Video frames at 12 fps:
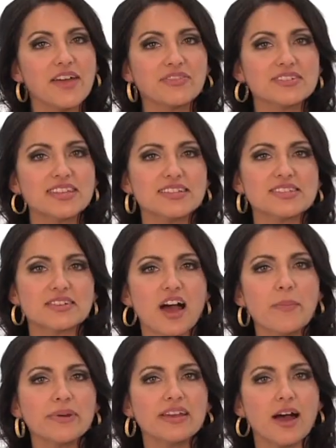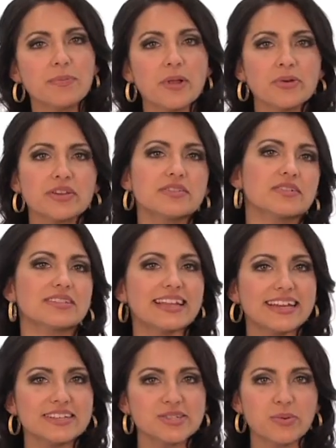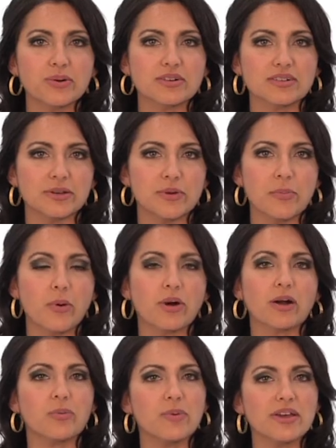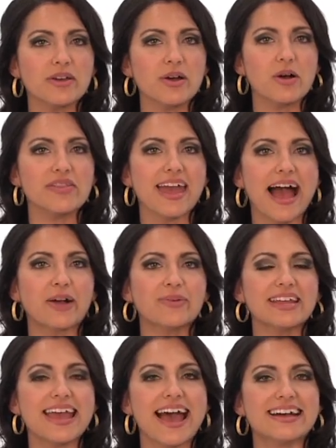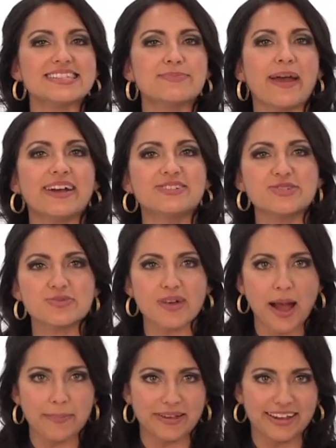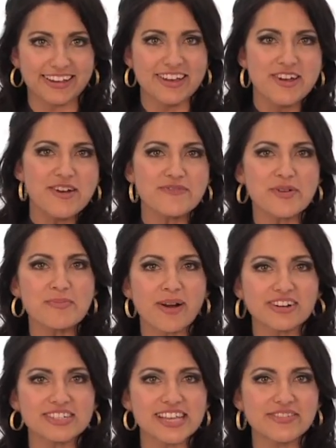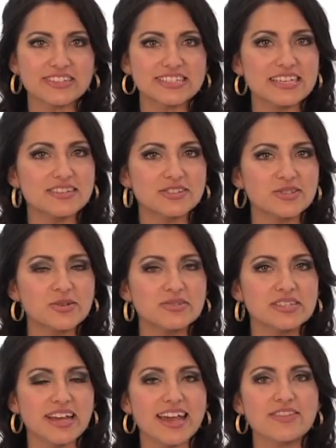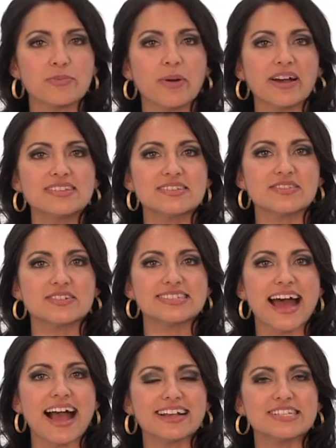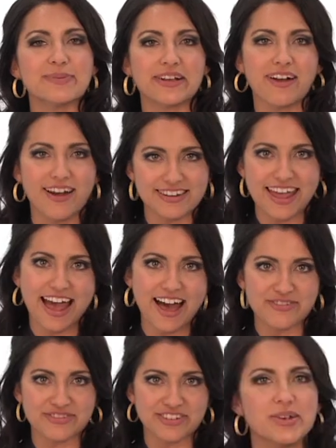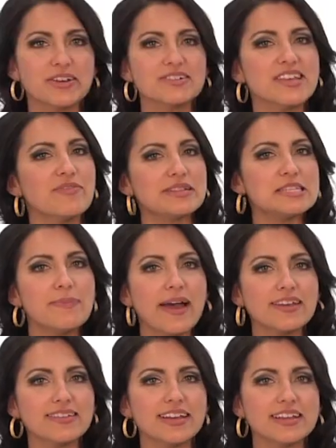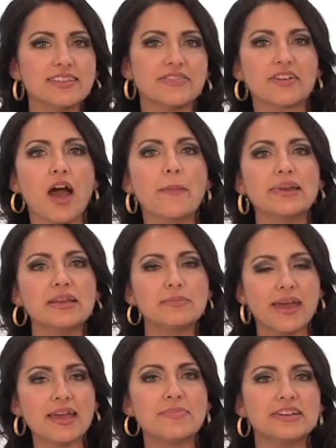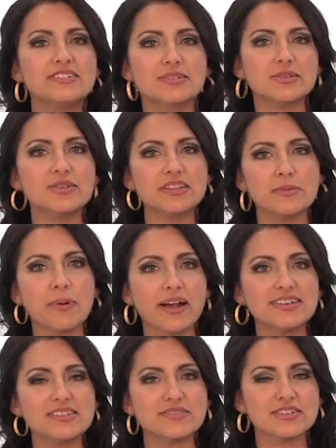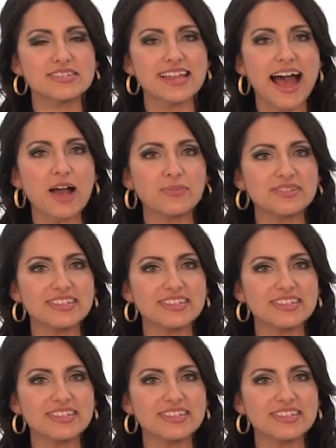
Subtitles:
Ever since the company uploaded their latest quarterly report a week ago, the equity has been dropping. From March 17th to today, the price of their stock has been cut in half. Traders have been speculating that the company may be diluting the price of their stock